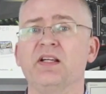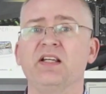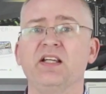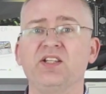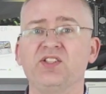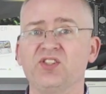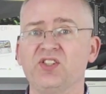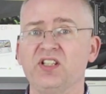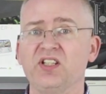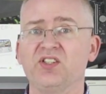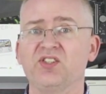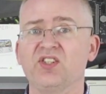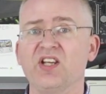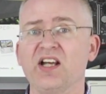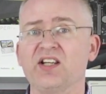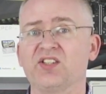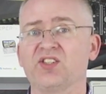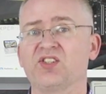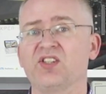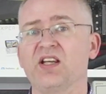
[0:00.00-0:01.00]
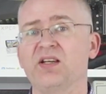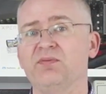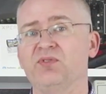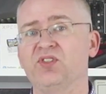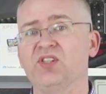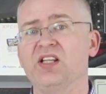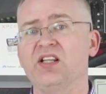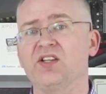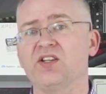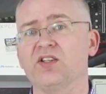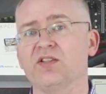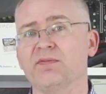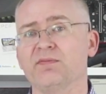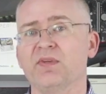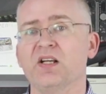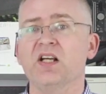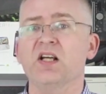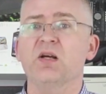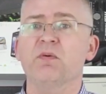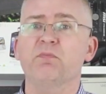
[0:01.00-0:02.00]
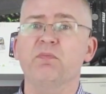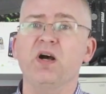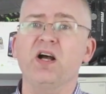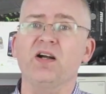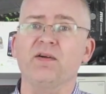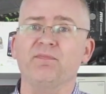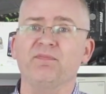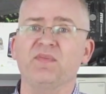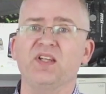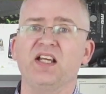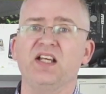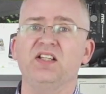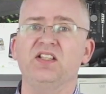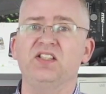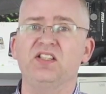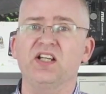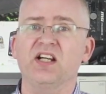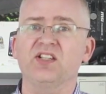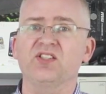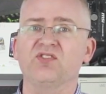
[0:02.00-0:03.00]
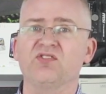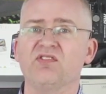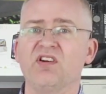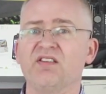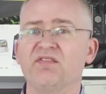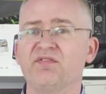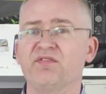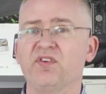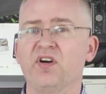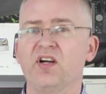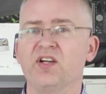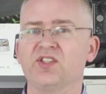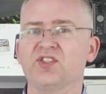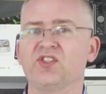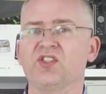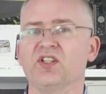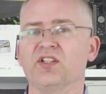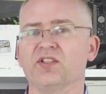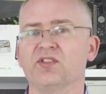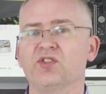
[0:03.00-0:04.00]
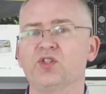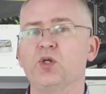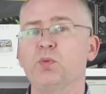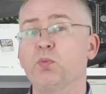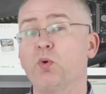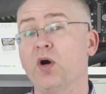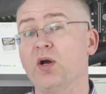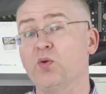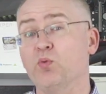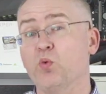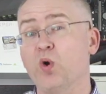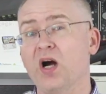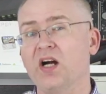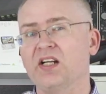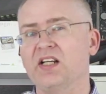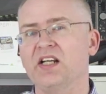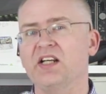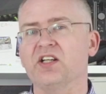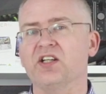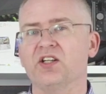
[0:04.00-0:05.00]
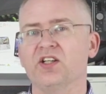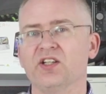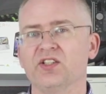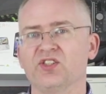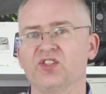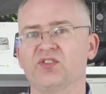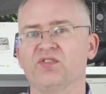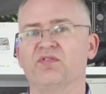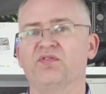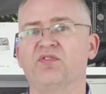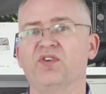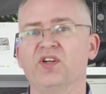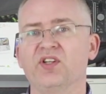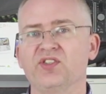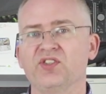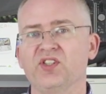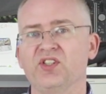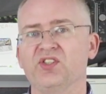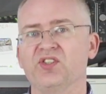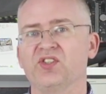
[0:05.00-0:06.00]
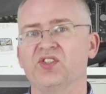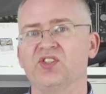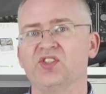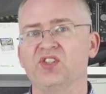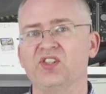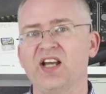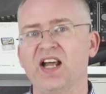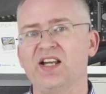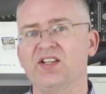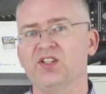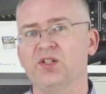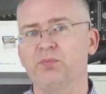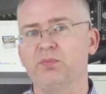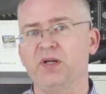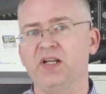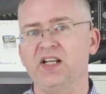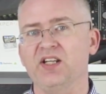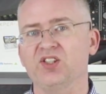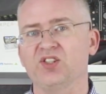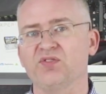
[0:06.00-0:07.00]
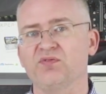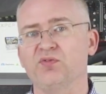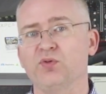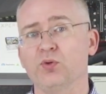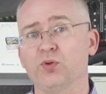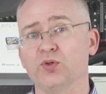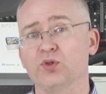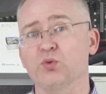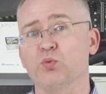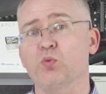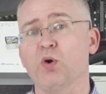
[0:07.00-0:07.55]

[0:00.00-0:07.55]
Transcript: It's the exact same silicon, but it does run faster, 2.1 GHz versus the standard PS4's